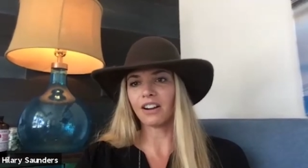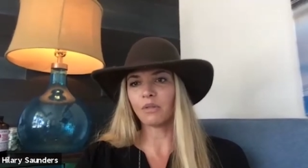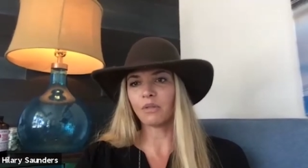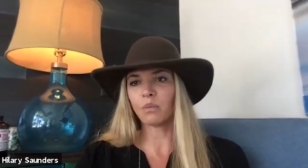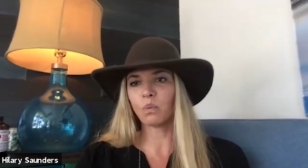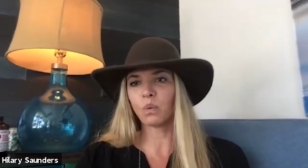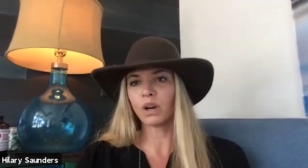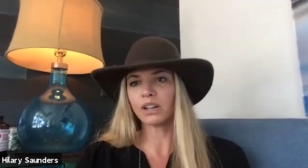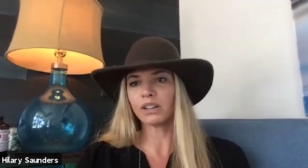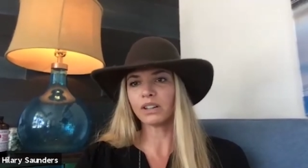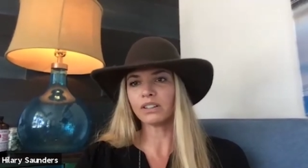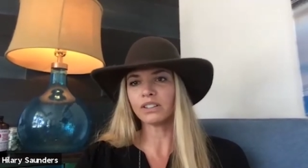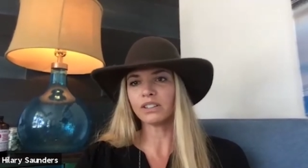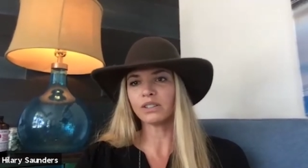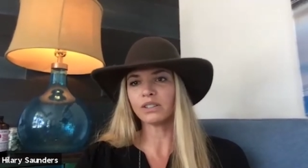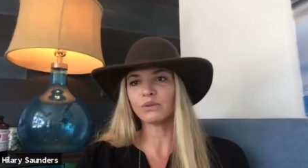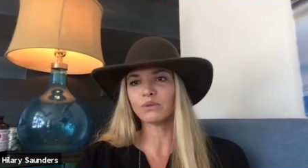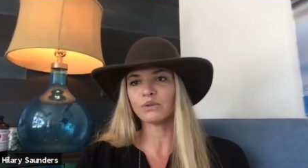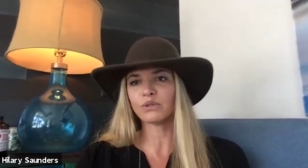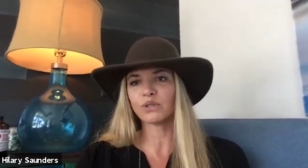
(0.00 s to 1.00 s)
What are
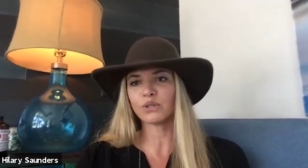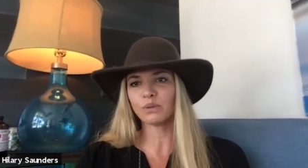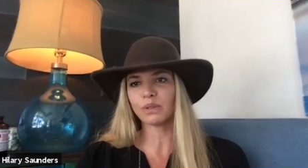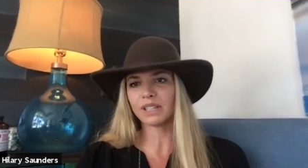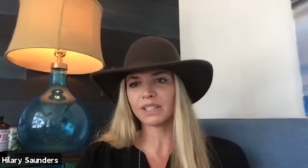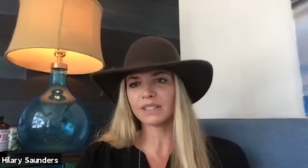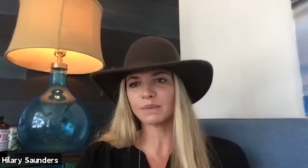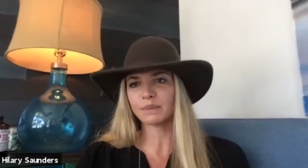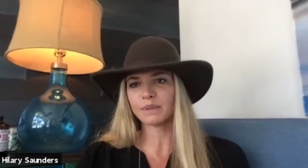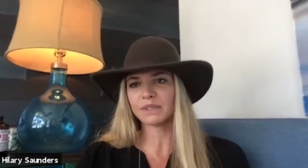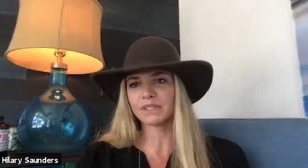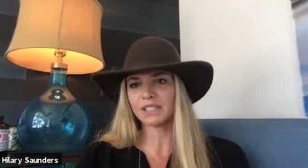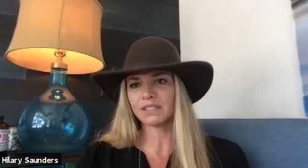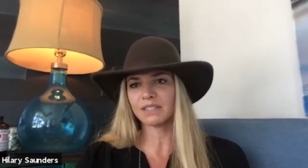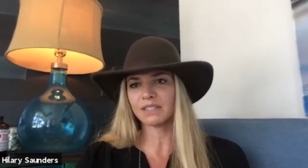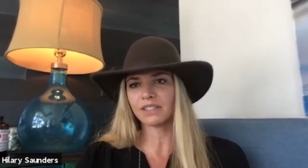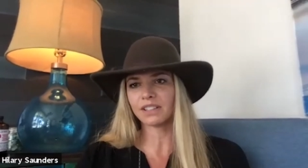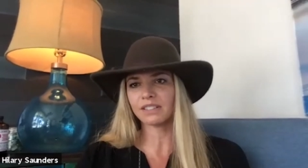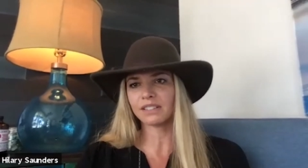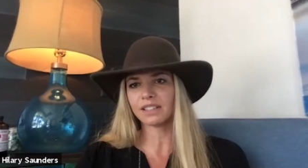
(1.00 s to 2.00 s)
you doing
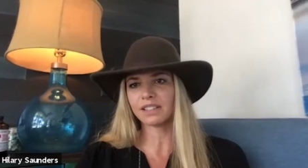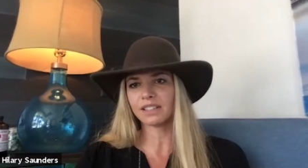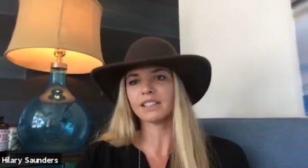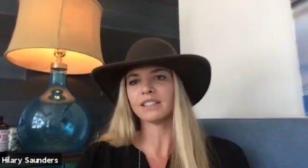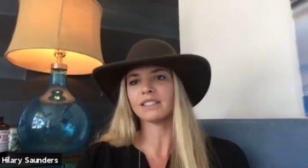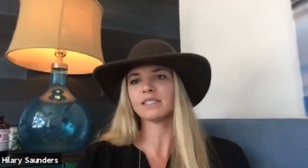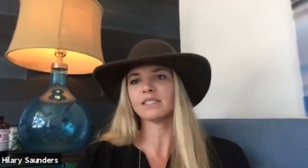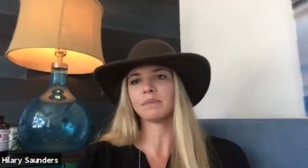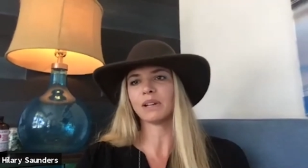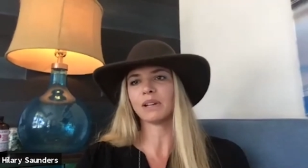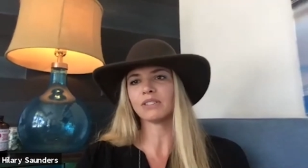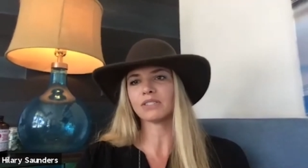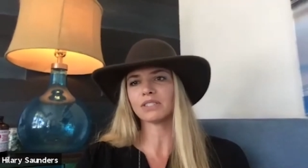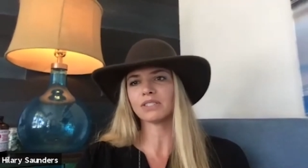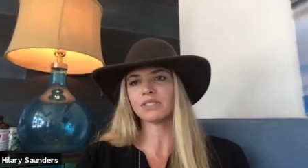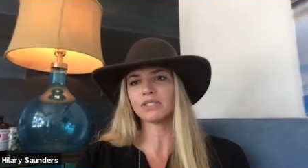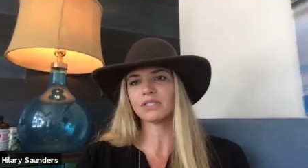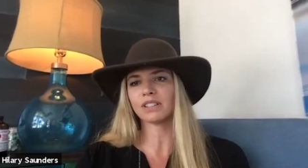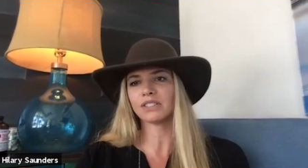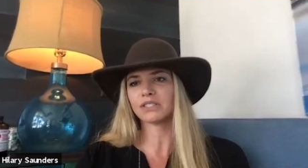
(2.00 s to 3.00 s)
specifically,
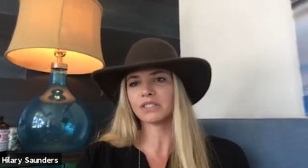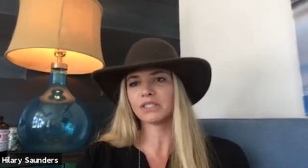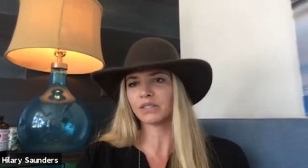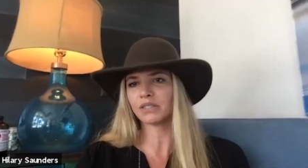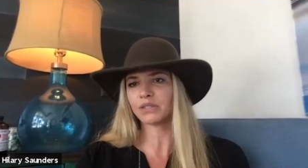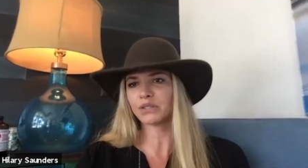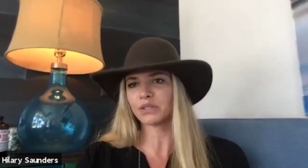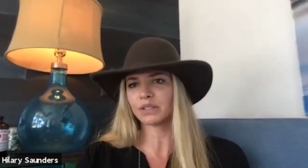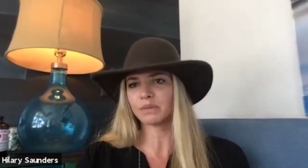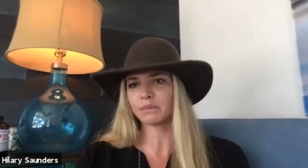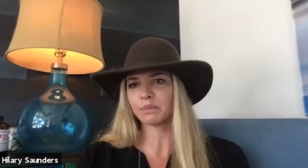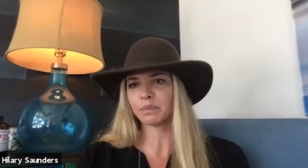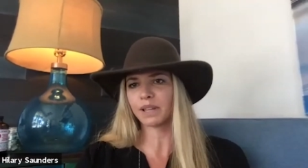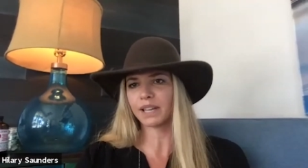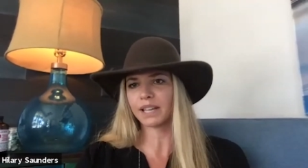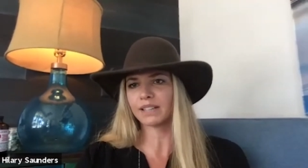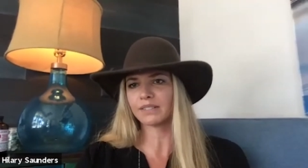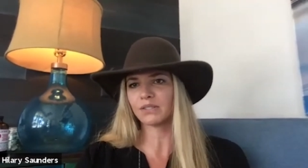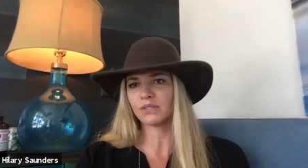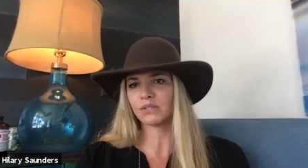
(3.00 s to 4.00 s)
especially during shelter in
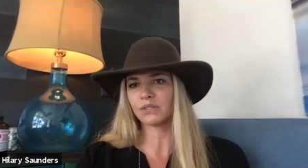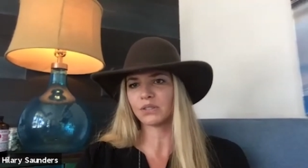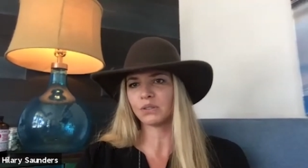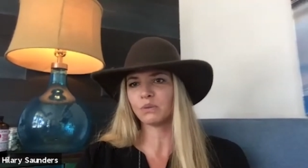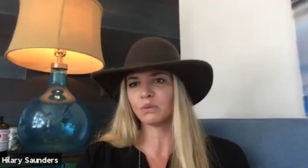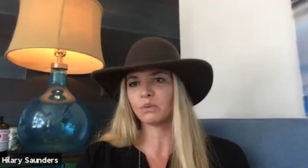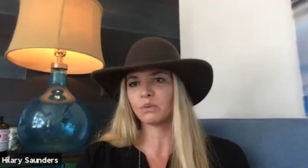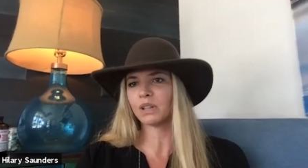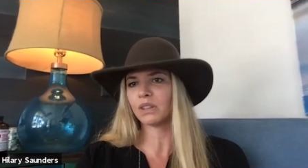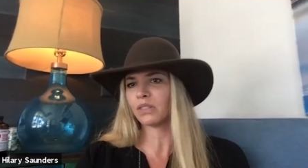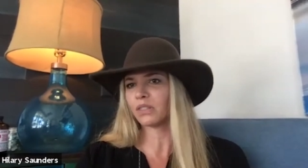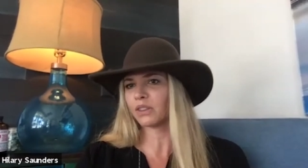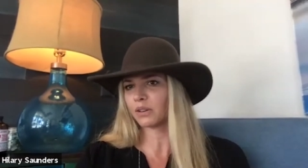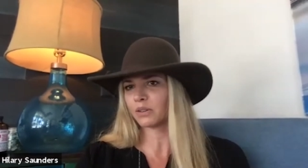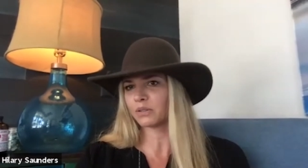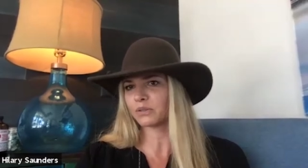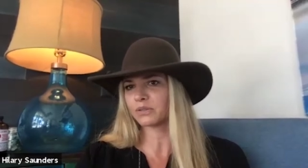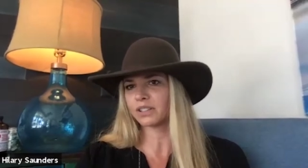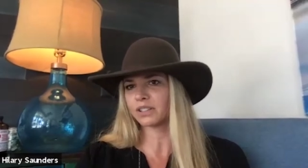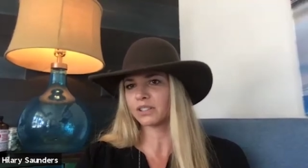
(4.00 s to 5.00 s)
place, to win
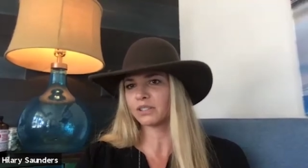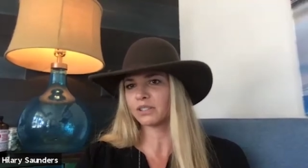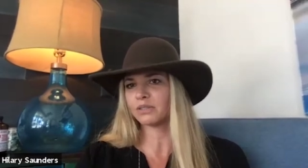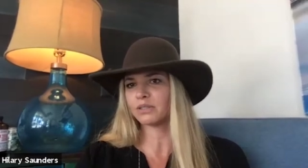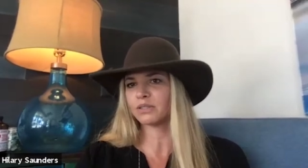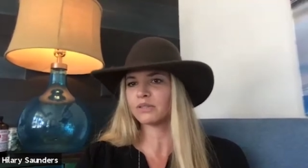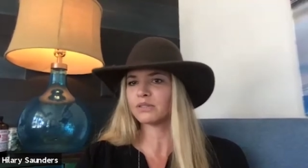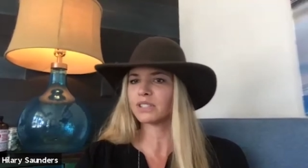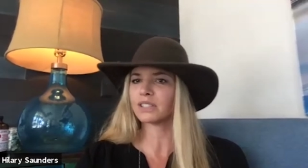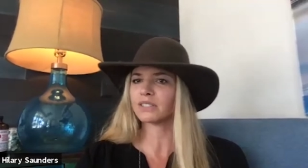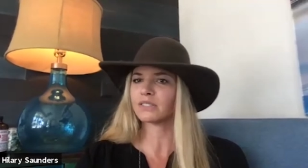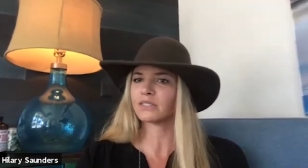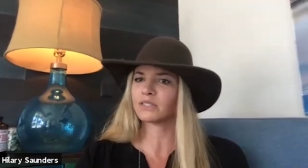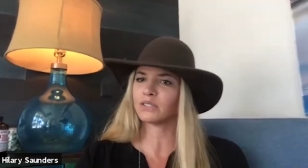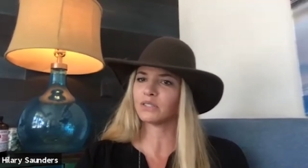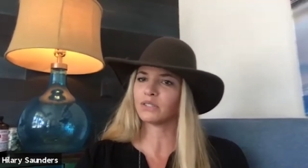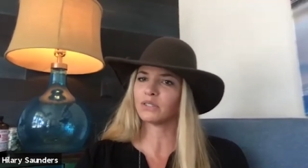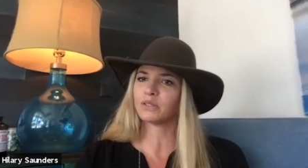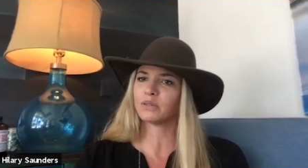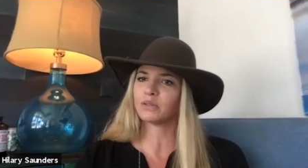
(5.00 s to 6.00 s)
those? Are you using
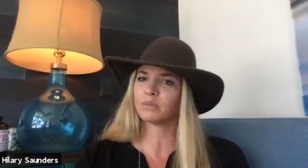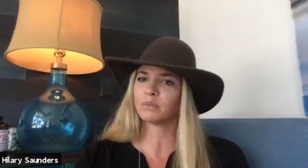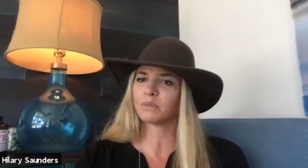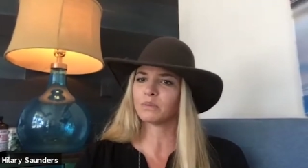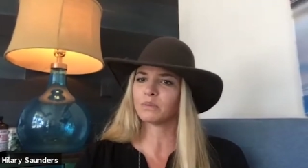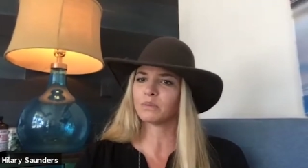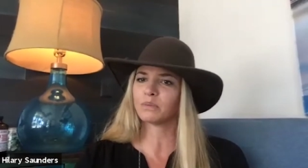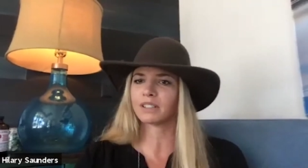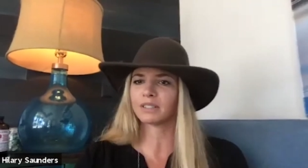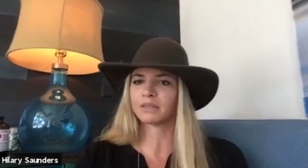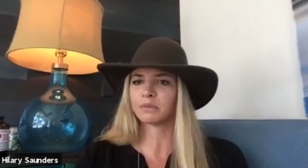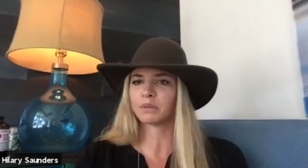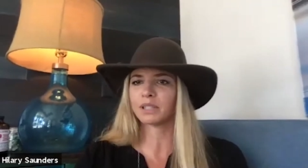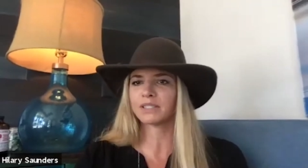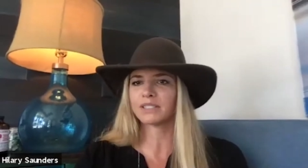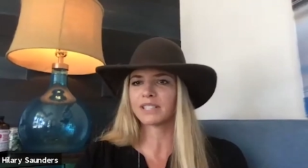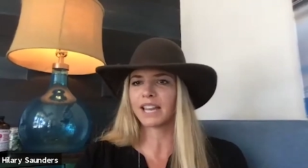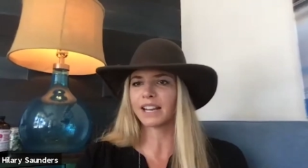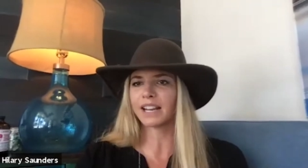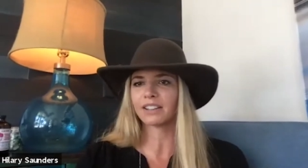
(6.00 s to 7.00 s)
Zoom, or
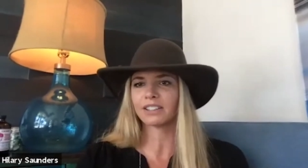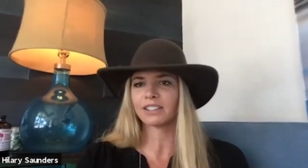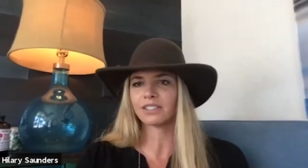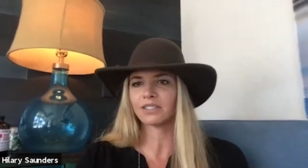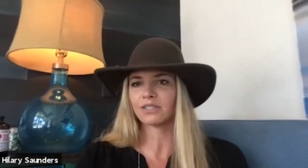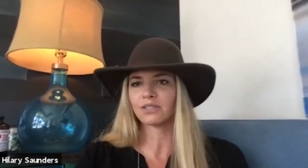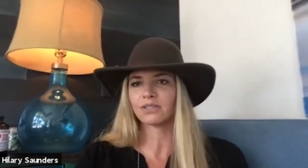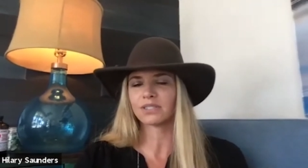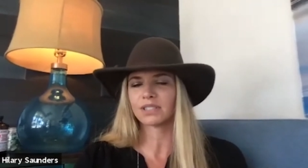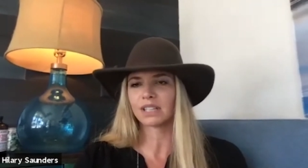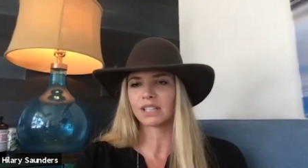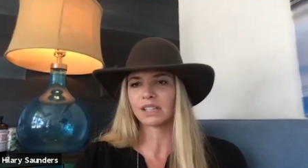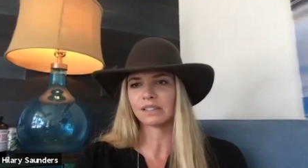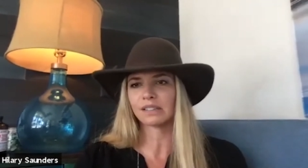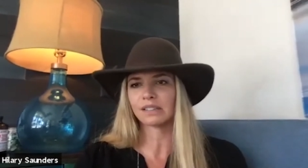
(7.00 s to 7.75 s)
what tech are you using?